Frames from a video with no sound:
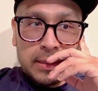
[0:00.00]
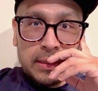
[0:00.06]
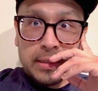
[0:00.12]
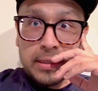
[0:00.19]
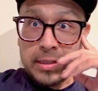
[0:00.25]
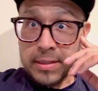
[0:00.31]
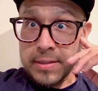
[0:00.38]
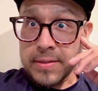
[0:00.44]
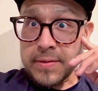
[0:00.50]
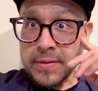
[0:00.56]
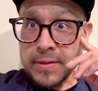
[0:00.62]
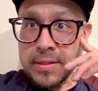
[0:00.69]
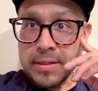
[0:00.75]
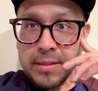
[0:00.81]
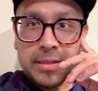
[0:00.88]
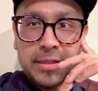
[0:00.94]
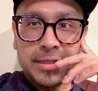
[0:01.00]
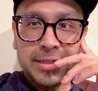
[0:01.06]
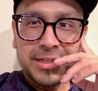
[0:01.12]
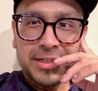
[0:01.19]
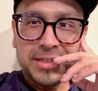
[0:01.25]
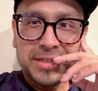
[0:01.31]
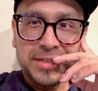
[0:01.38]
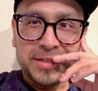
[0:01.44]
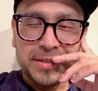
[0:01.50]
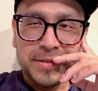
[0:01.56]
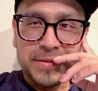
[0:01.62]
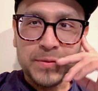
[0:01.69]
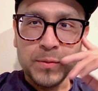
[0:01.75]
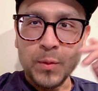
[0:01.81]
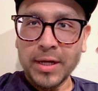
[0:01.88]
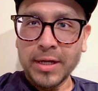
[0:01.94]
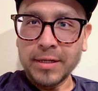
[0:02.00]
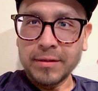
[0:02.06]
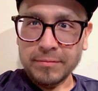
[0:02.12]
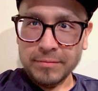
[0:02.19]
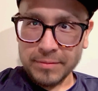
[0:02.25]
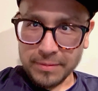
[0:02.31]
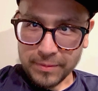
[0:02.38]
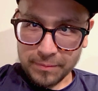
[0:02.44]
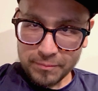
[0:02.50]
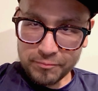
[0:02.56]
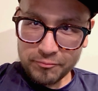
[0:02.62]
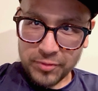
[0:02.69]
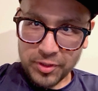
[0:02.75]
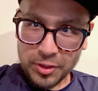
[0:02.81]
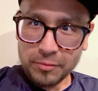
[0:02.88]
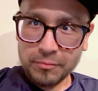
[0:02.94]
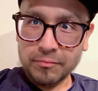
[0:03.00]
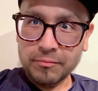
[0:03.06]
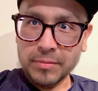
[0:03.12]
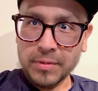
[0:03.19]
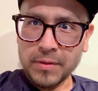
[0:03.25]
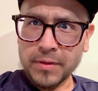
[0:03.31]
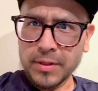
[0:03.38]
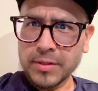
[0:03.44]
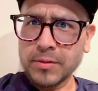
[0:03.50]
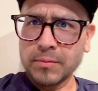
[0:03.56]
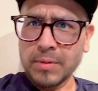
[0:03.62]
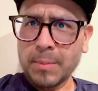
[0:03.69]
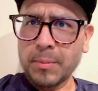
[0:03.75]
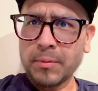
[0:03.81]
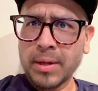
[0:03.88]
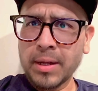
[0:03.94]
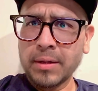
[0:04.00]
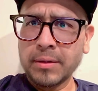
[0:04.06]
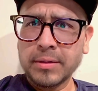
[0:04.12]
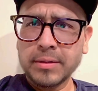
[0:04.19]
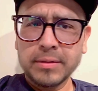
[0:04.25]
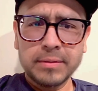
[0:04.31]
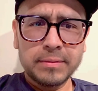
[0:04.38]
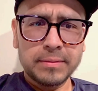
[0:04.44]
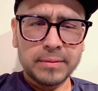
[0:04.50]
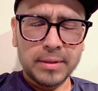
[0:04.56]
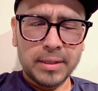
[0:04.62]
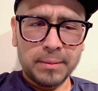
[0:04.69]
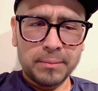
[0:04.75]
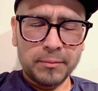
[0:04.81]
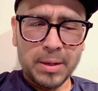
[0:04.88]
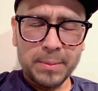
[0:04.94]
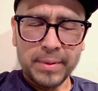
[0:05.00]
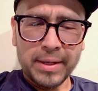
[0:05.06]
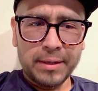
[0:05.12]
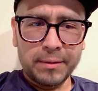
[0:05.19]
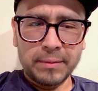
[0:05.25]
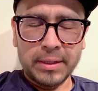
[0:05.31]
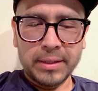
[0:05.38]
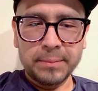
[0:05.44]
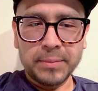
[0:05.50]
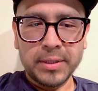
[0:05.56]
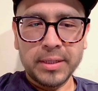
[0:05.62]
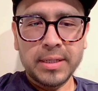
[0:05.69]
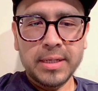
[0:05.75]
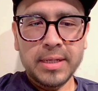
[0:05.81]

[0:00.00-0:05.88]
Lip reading: it is quite, a thing to wrap my head around it. But